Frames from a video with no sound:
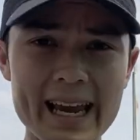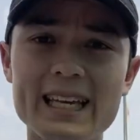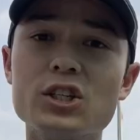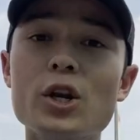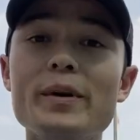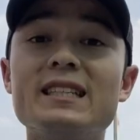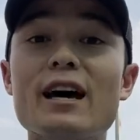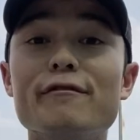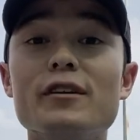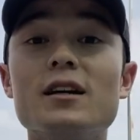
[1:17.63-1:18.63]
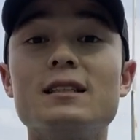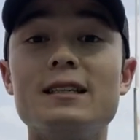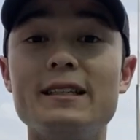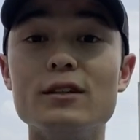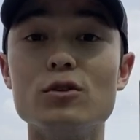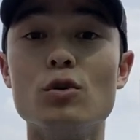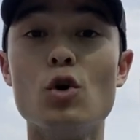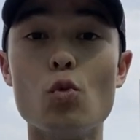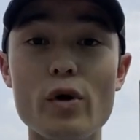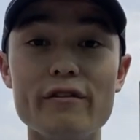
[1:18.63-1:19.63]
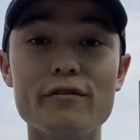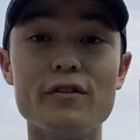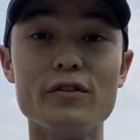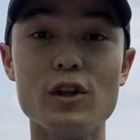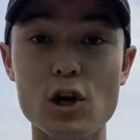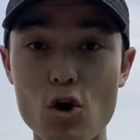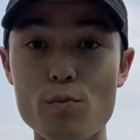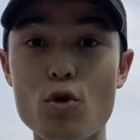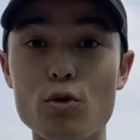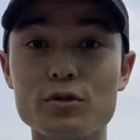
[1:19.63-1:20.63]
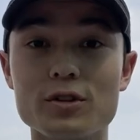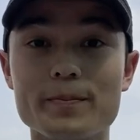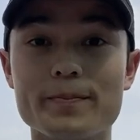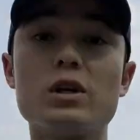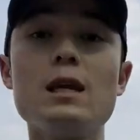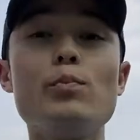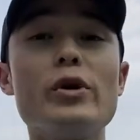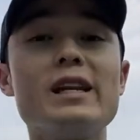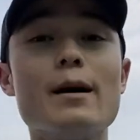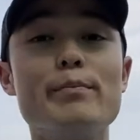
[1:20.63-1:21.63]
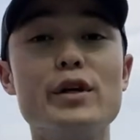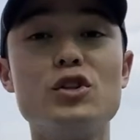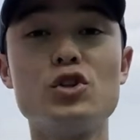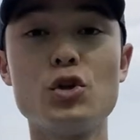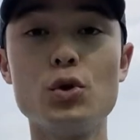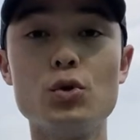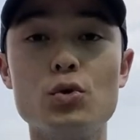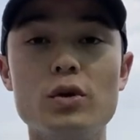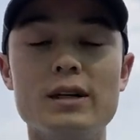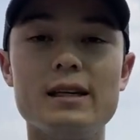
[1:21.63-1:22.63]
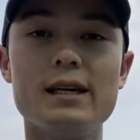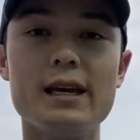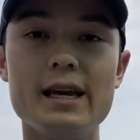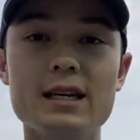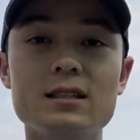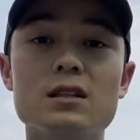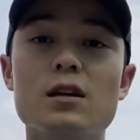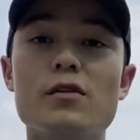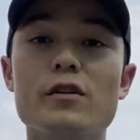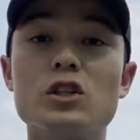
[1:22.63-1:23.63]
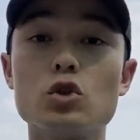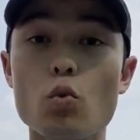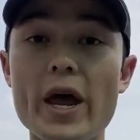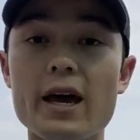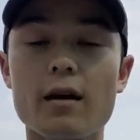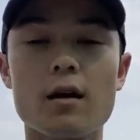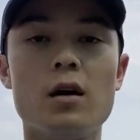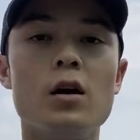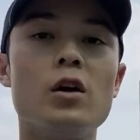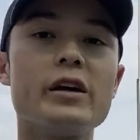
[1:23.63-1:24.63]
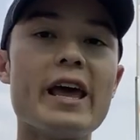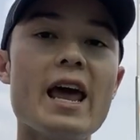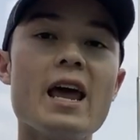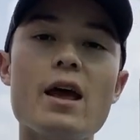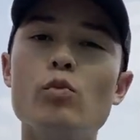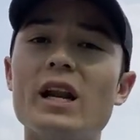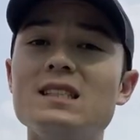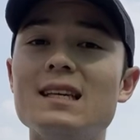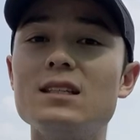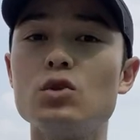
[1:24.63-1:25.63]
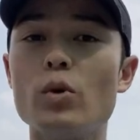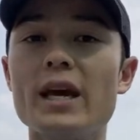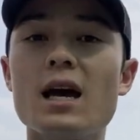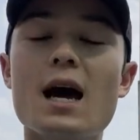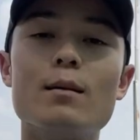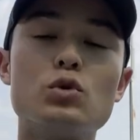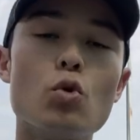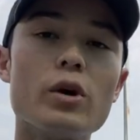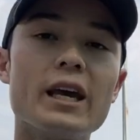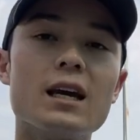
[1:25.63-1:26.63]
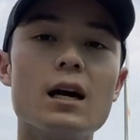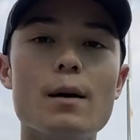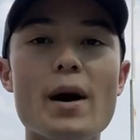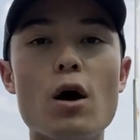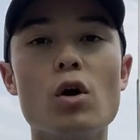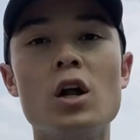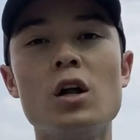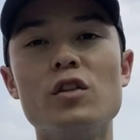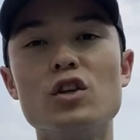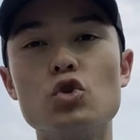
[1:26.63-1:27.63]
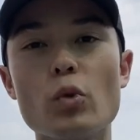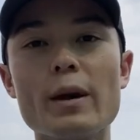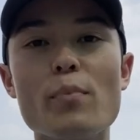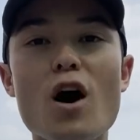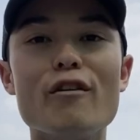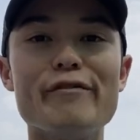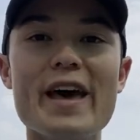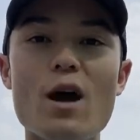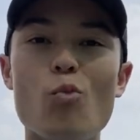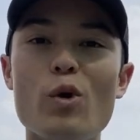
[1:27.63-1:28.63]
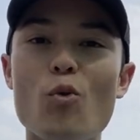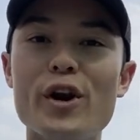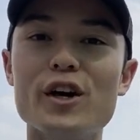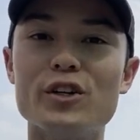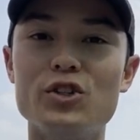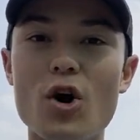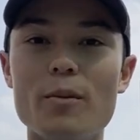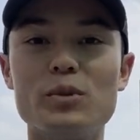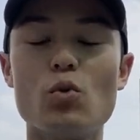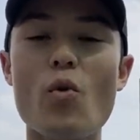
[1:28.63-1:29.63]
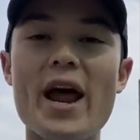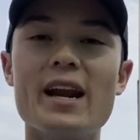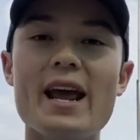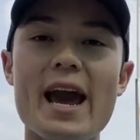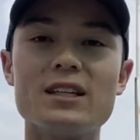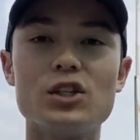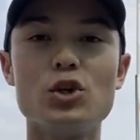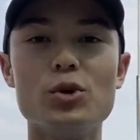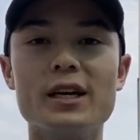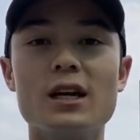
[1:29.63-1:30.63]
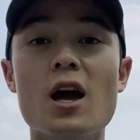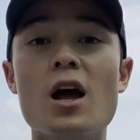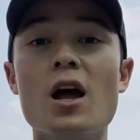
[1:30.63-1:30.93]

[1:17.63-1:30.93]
it's going to be tougher to deal with the low balls. Key point number two is the swing. Okay, and when I say swing, I'm talking about the swing path that we want to adopt when executing